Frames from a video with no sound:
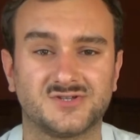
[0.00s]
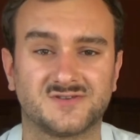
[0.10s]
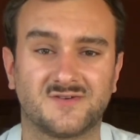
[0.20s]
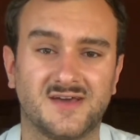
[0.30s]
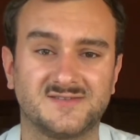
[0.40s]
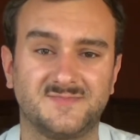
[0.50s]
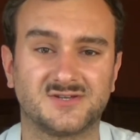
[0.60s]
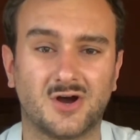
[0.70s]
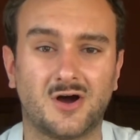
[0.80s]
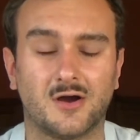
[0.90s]
of hate speech
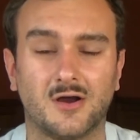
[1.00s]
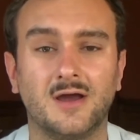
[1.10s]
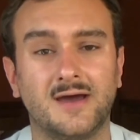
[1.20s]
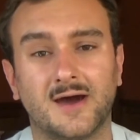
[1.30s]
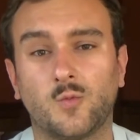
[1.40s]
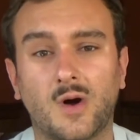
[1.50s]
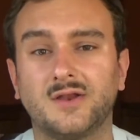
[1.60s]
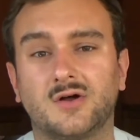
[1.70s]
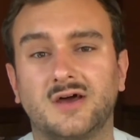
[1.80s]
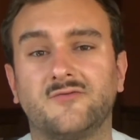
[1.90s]
are and why not
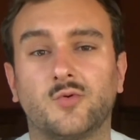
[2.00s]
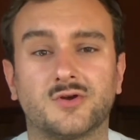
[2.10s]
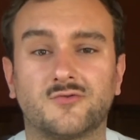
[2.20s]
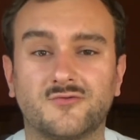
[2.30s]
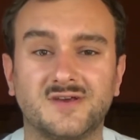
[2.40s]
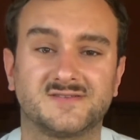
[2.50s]
everyone agrees